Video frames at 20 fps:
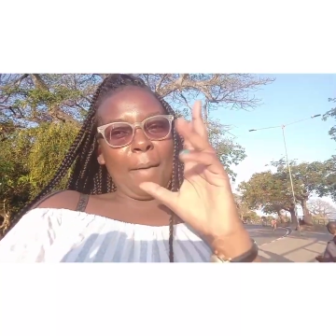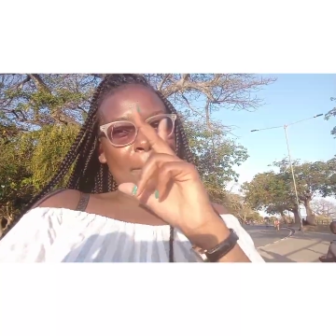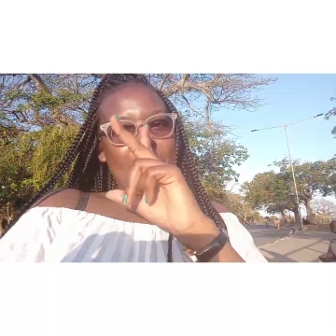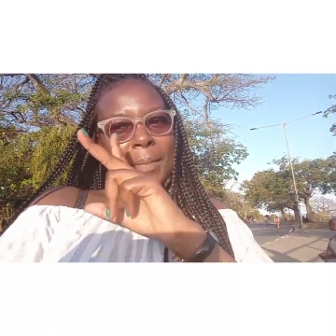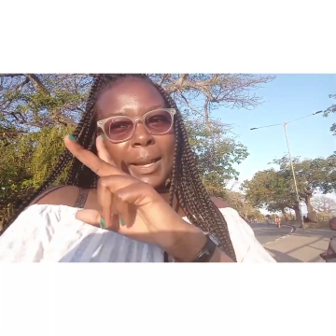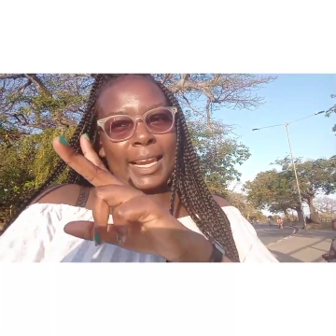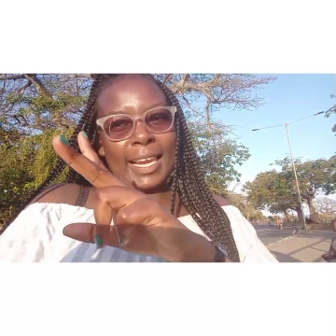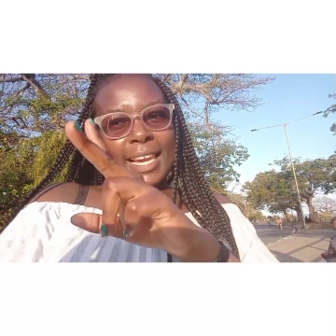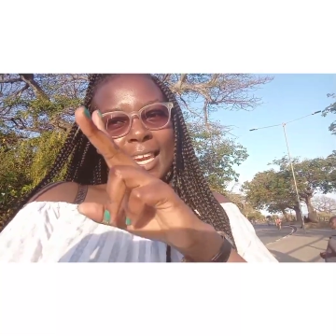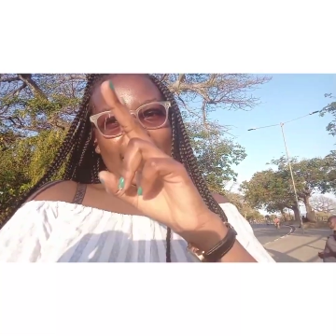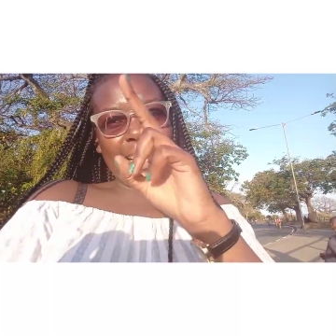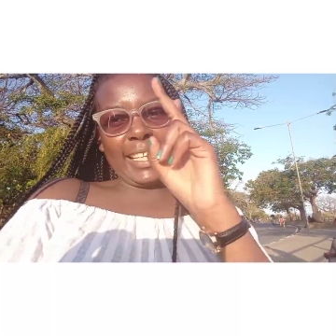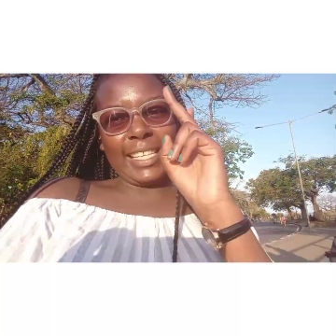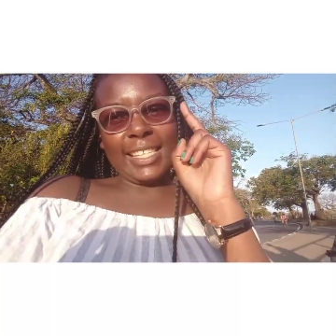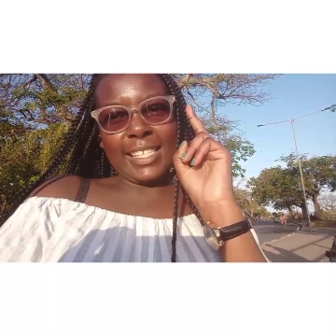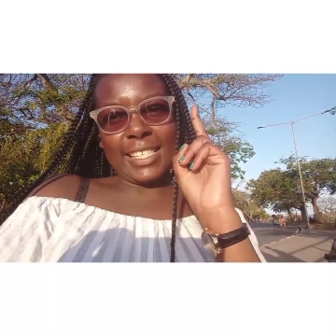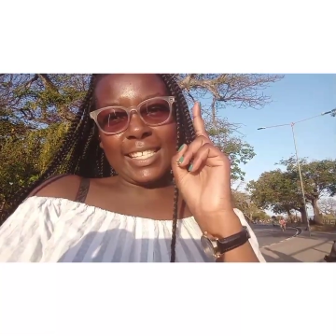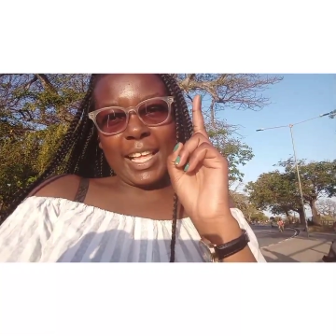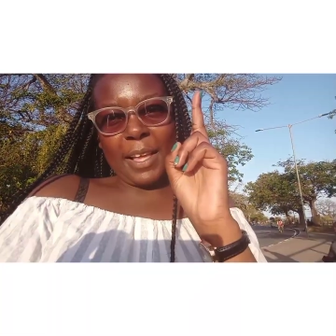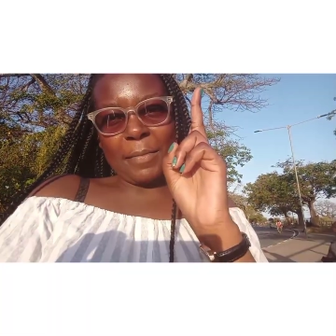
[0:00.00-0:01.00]

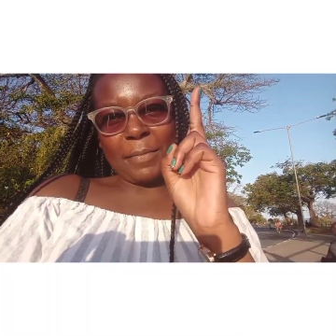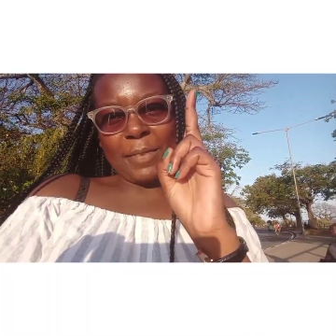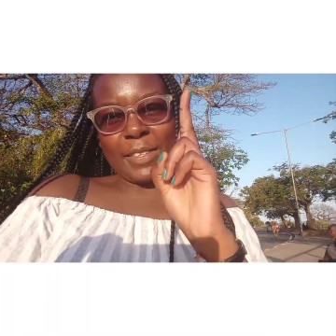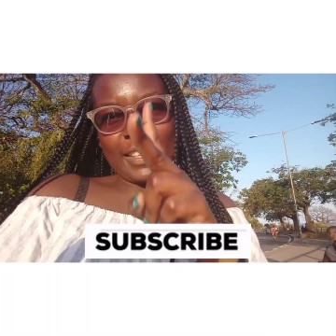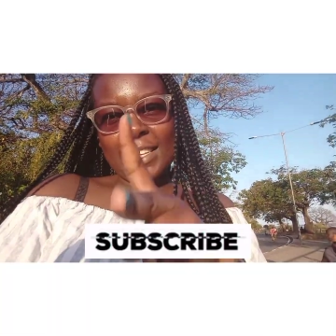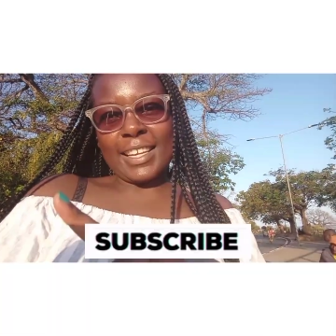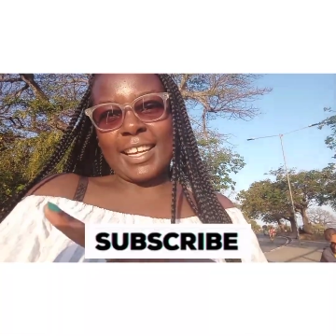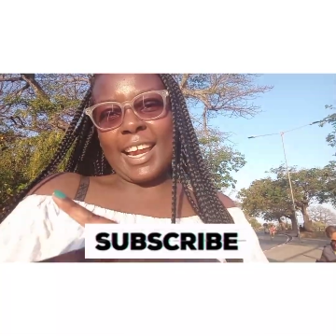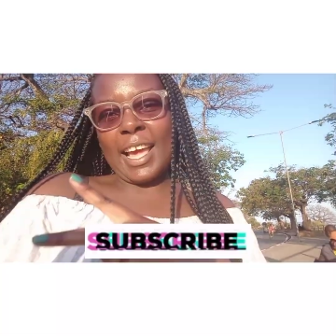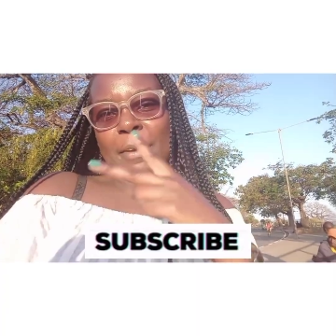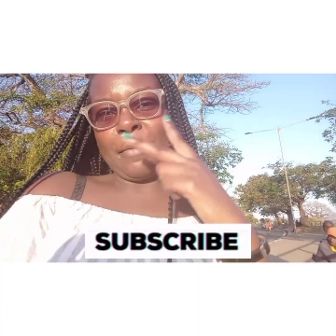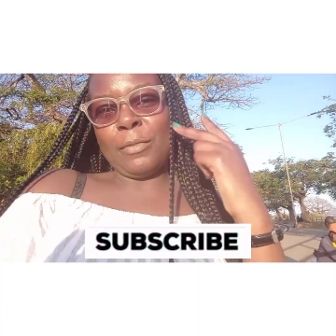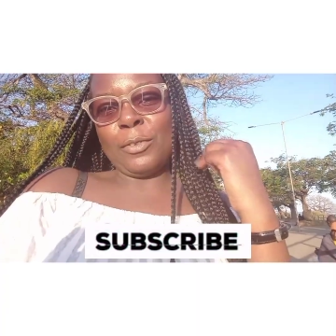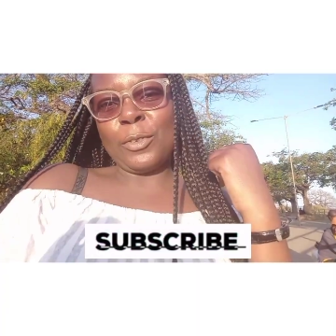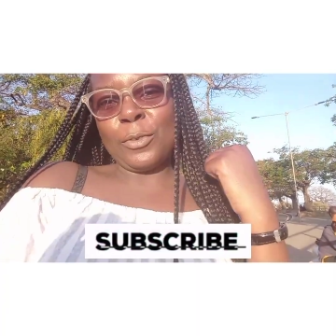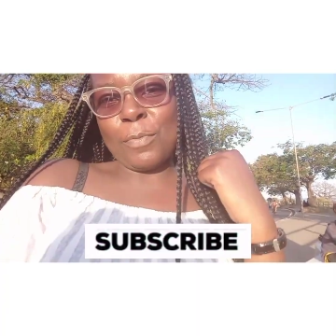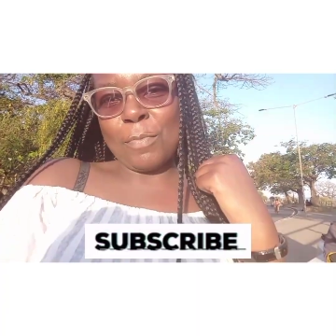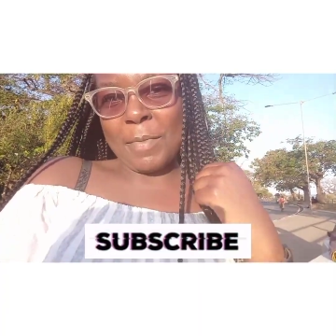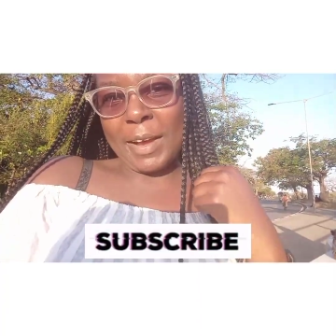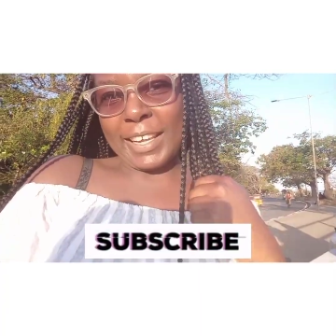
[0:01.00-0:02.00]
please subscribe
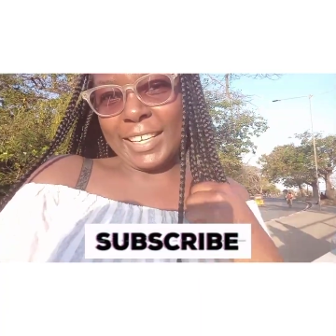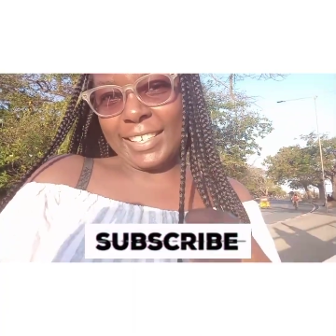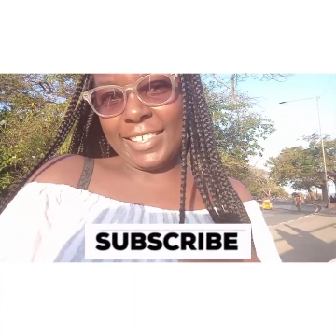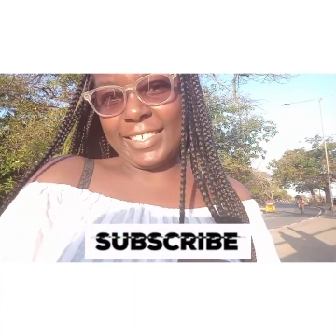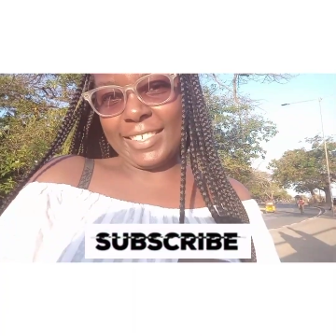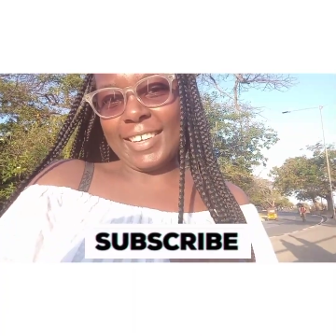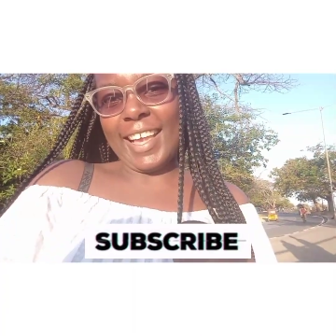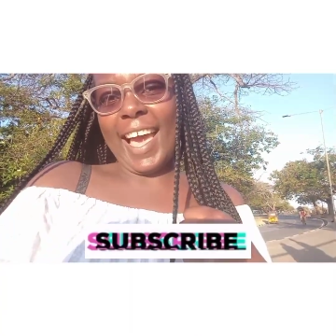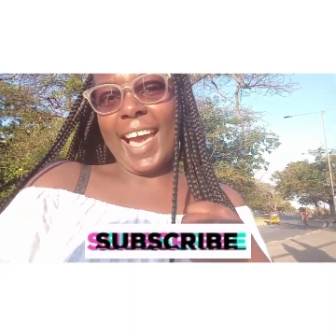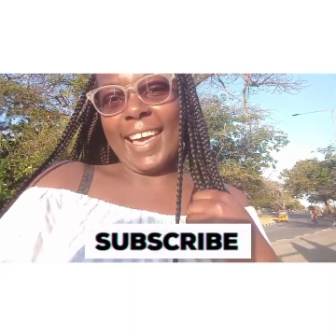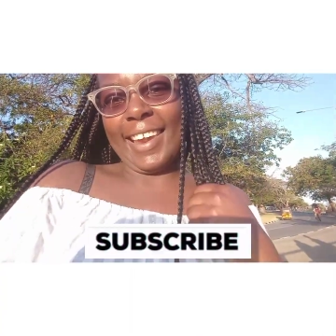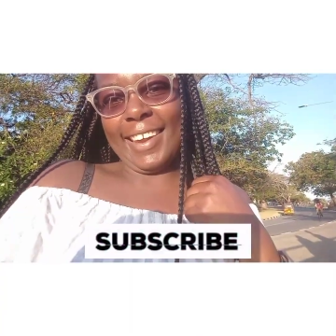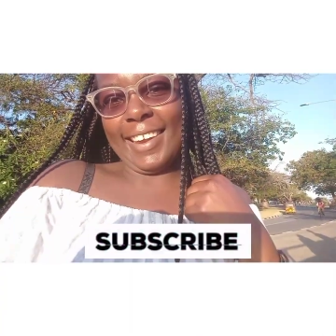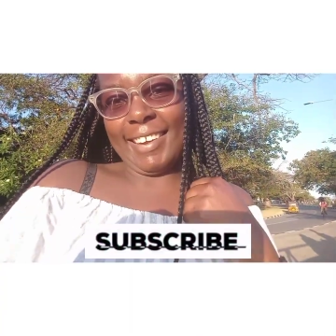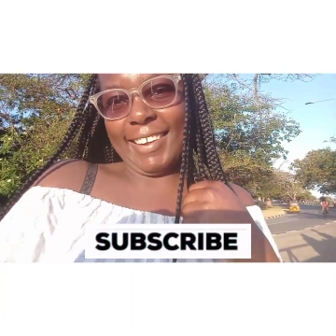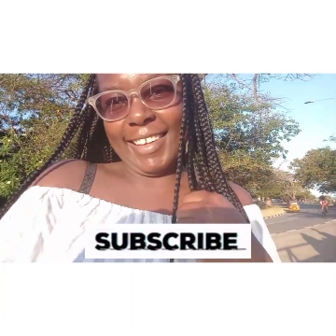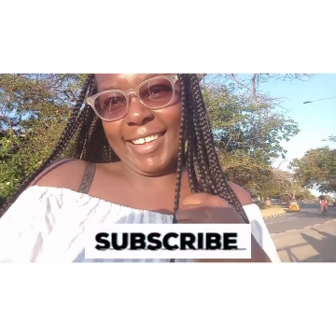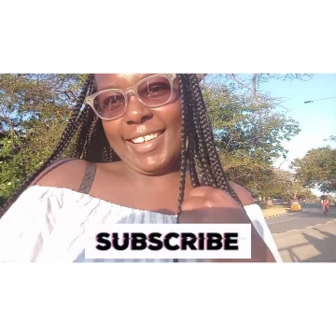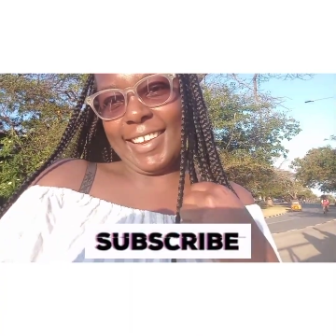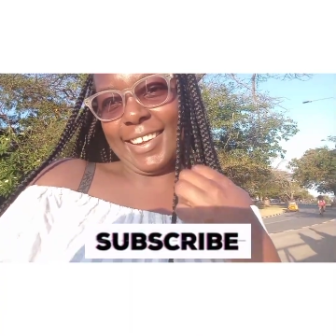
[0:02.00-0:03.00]
to my
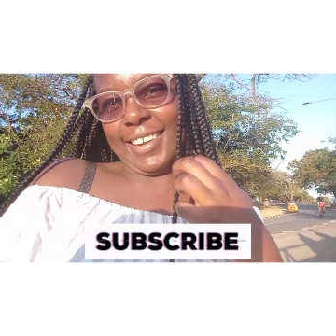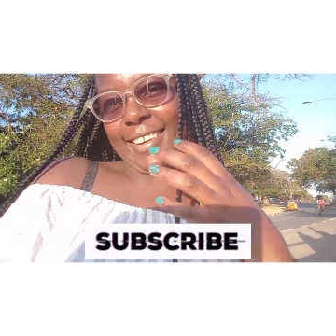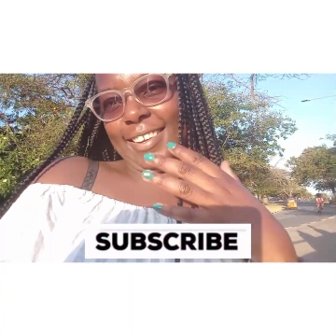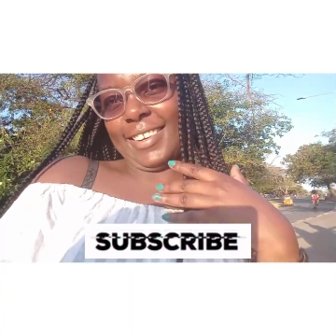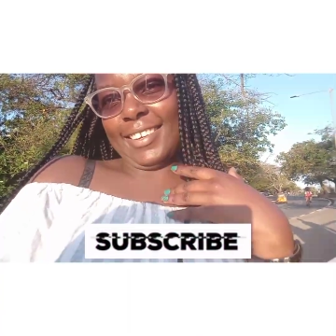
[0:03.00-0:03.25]
channel.